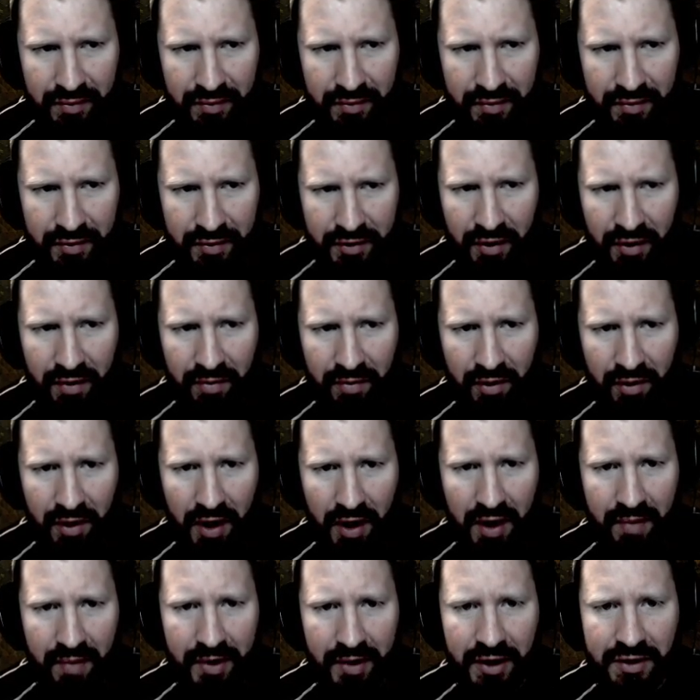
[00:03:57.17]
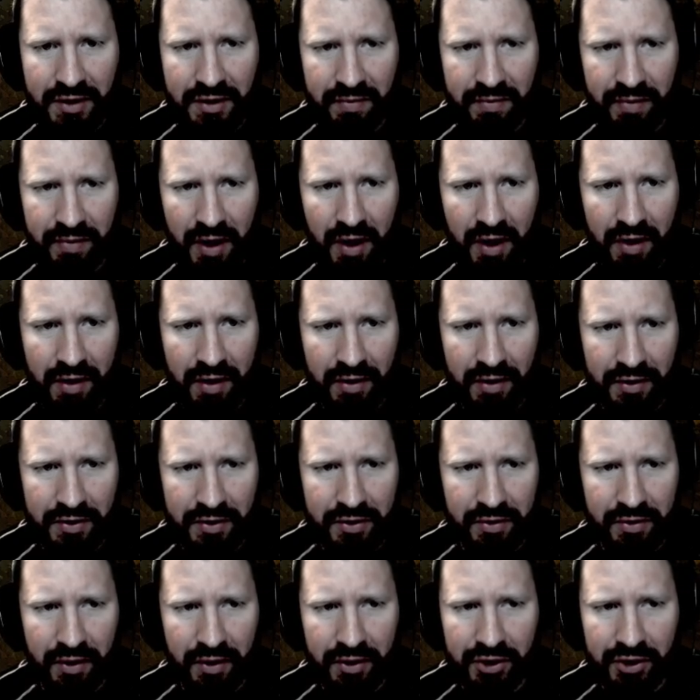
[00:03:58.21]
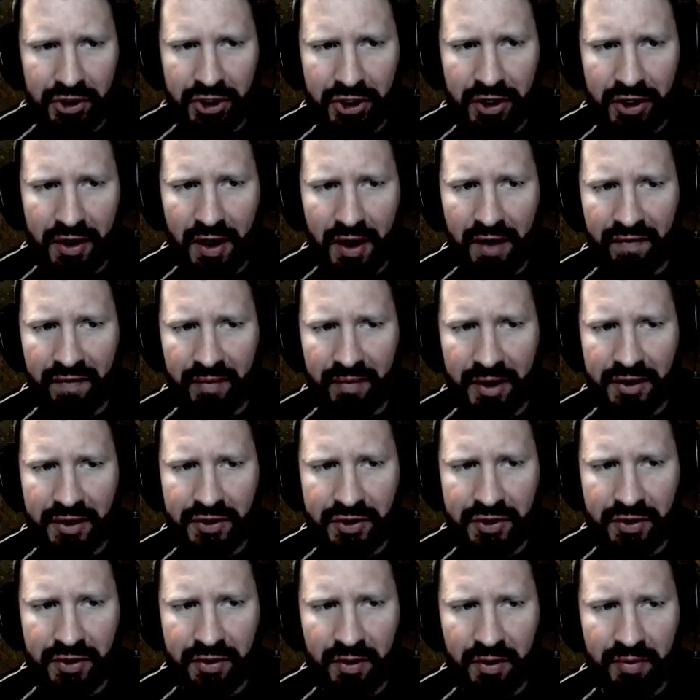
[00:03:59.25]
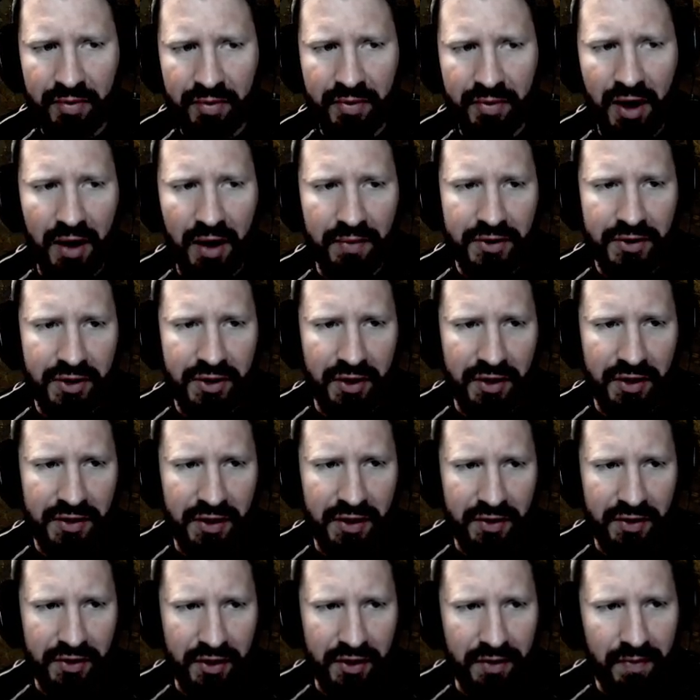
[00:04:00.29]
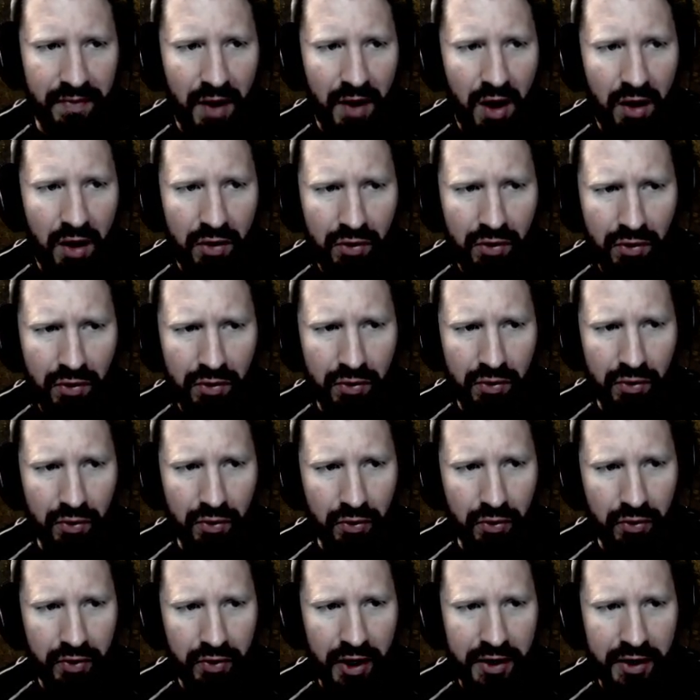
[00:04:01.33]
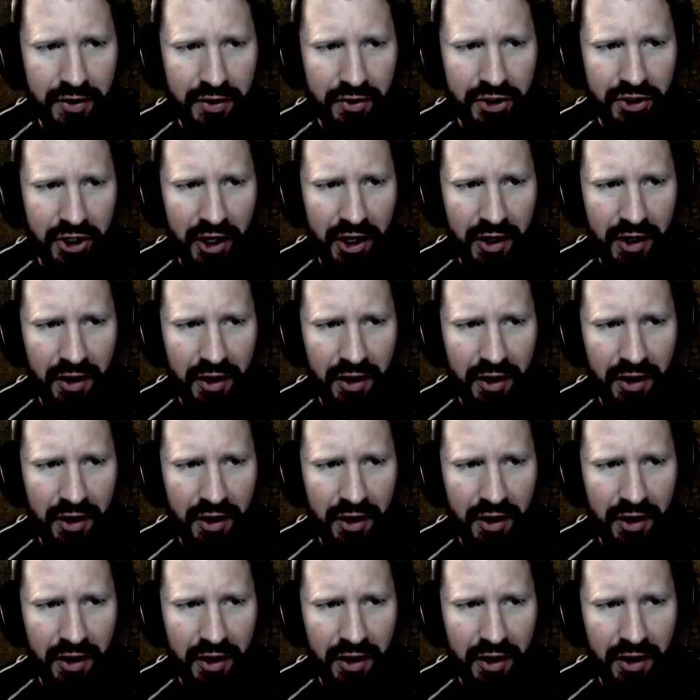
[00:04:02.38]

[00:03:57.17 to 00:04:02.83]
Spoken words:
So the more enemies, the better. You destroy the shit out of them as you group them up. So that sounds good. Ooh, Greater Chain